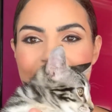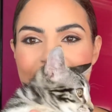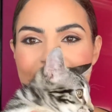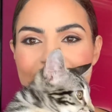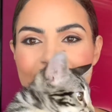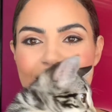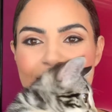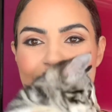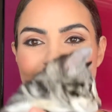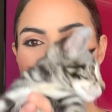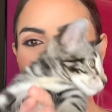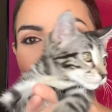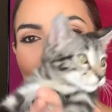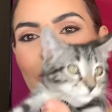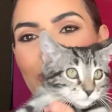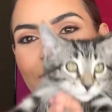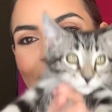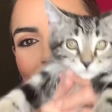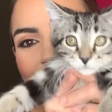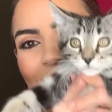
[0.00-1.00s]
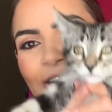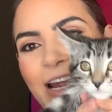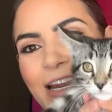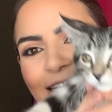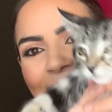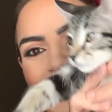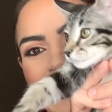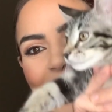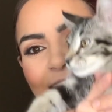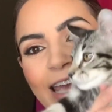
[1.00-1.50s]
He's always trying
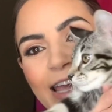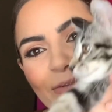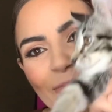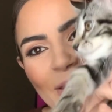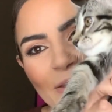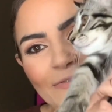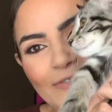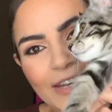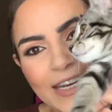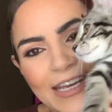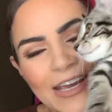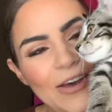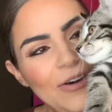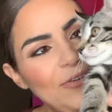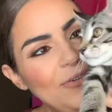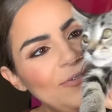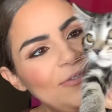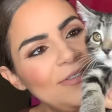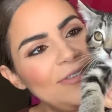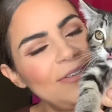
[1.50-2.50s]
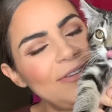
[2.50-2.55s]
to get in my videos.